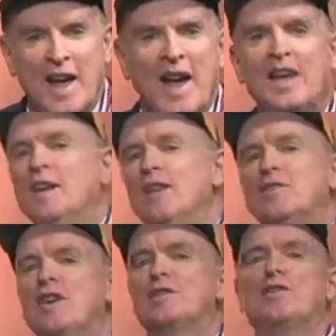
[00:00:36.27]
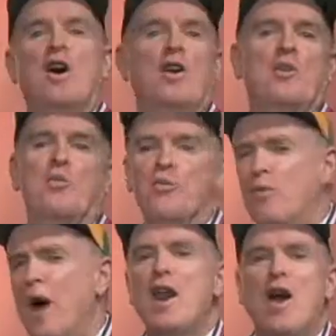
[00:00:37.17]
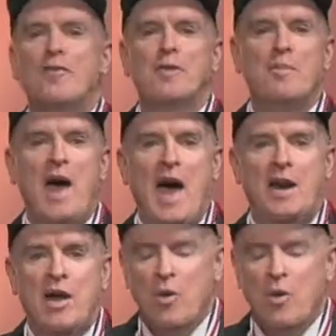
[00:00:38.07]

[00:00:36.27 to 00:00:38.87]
And let's get started right off the bat